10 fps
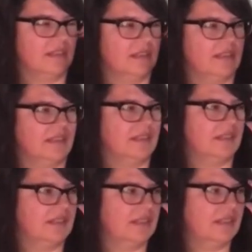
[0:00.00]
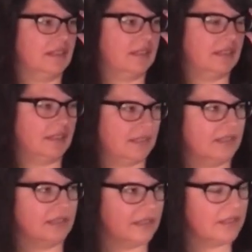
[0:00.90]

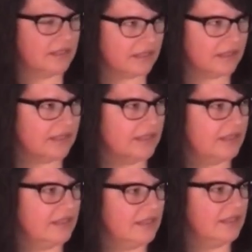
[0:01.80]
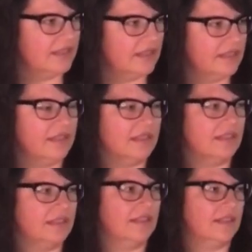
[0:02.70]

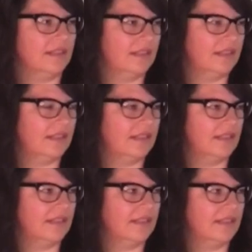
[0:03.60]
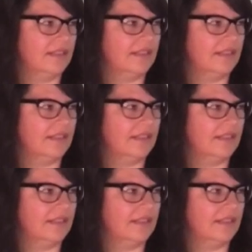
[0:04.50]
(not speaking)